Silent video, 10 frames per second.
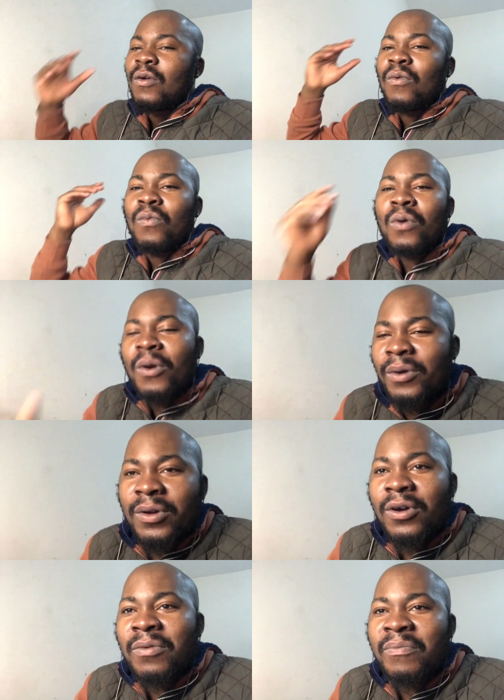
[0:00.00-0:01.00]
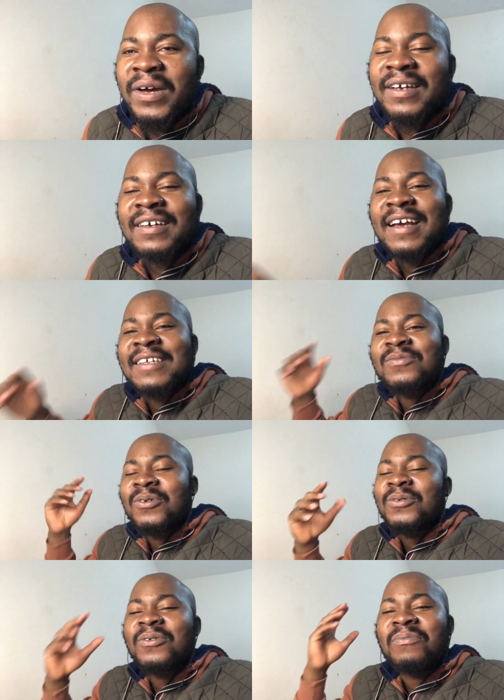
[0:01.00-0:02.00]
Welcome back, guys.
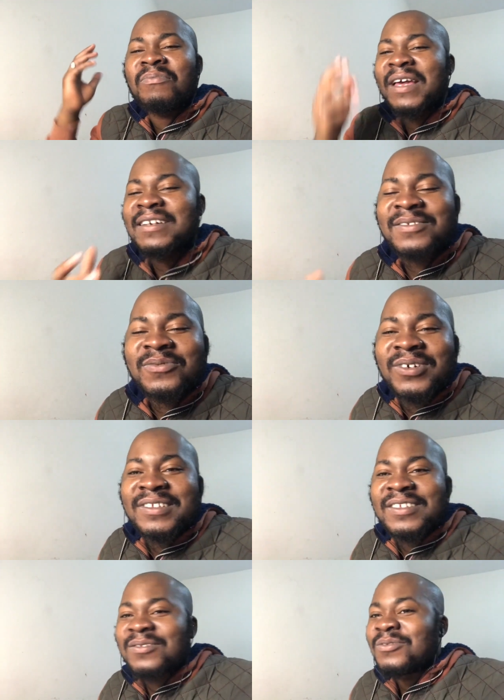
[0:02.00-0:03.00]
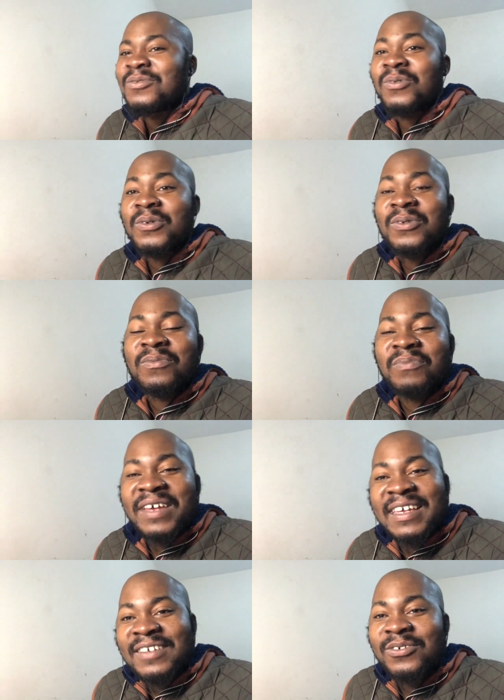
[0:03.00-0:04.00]
Welcome back to Content Studio. Welcome
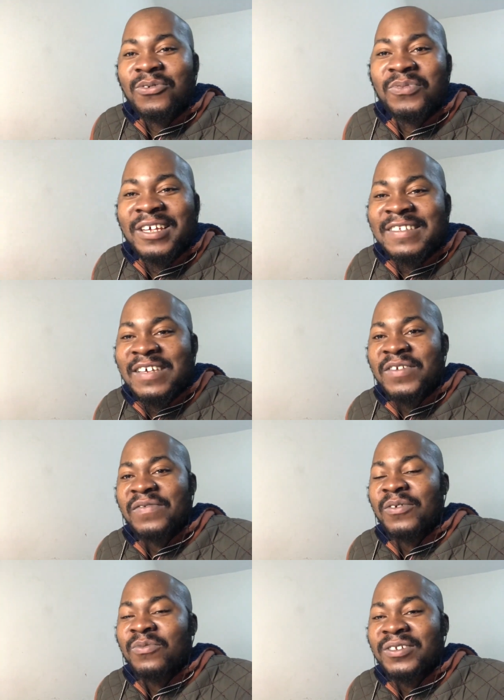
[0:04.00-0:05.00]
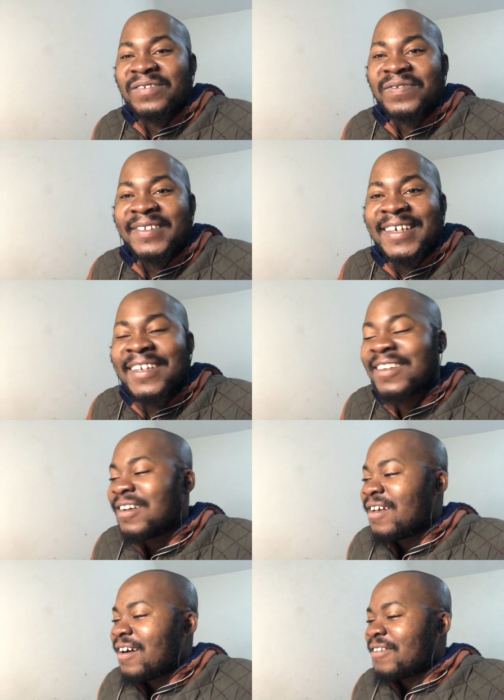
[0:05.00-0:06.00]
back. Actually, I hope you guys are having a very wonderful day
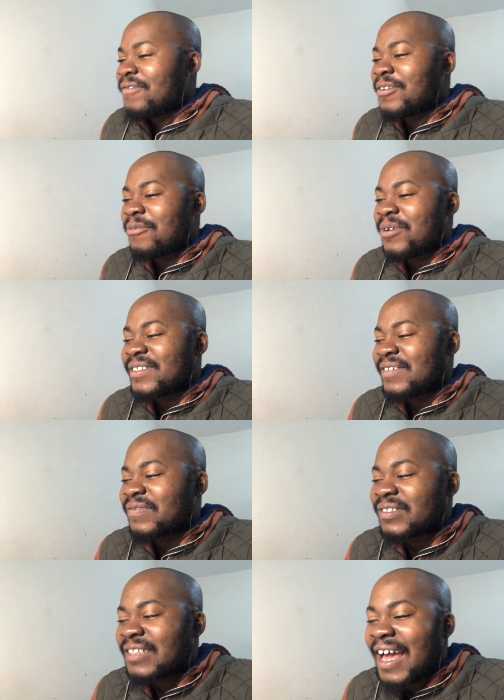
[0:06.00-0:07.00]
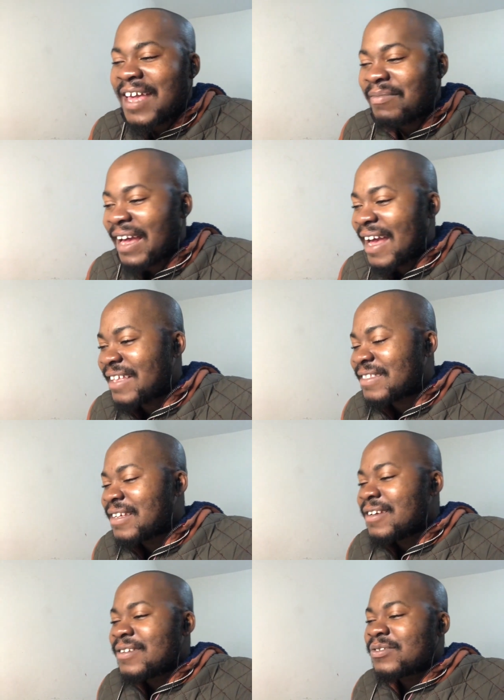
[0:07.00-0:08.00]
and a very wonderful time, guys.
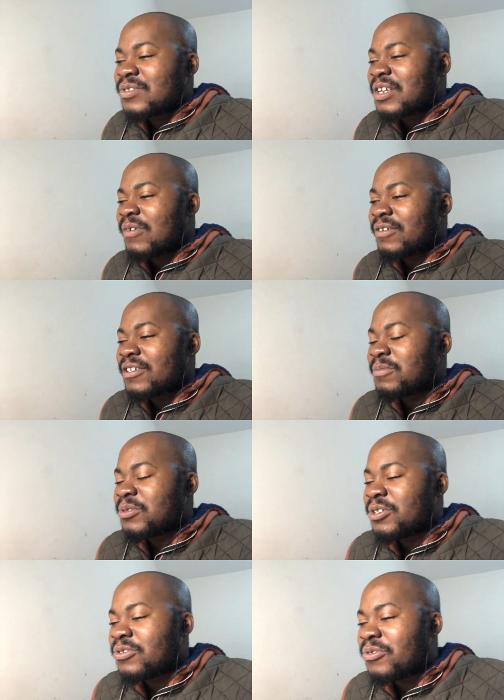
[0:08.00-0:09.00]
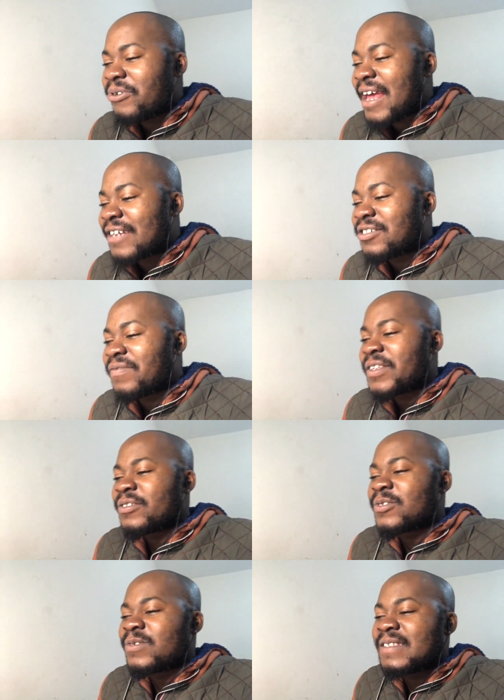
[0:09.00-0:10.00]
So today we're going to be doing a new reaction
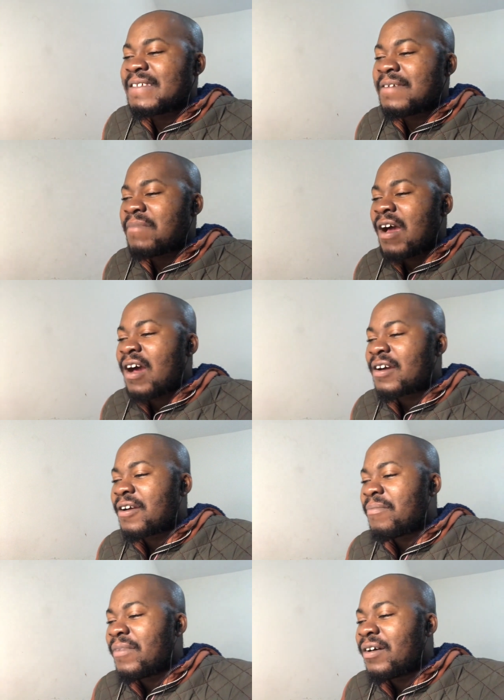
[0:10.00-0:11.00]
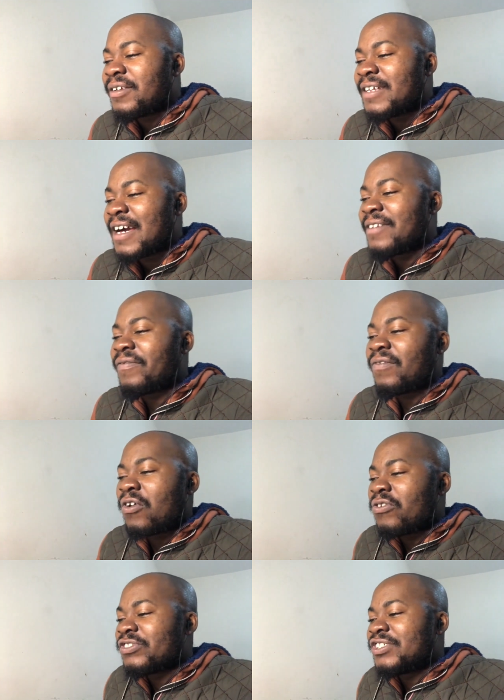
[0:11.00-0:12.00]
video to Team Akkerman and
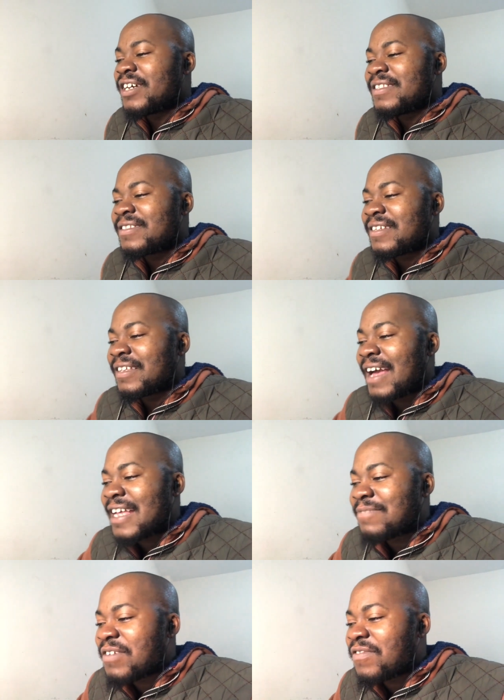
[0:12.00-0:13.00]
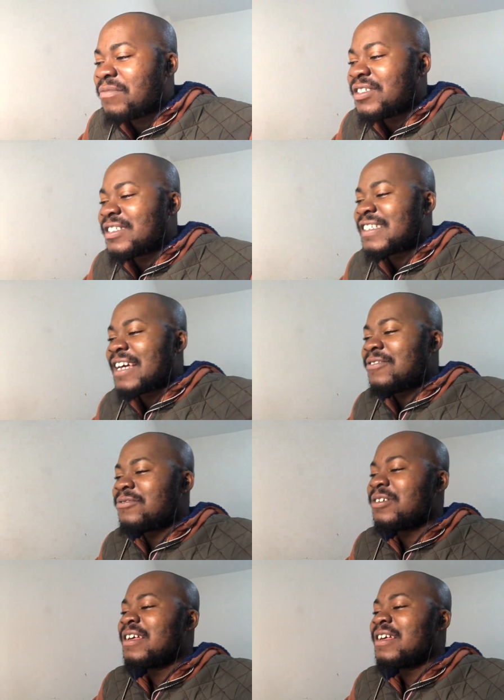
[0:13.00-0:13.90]
Flo Jansen, guys, performing Shallow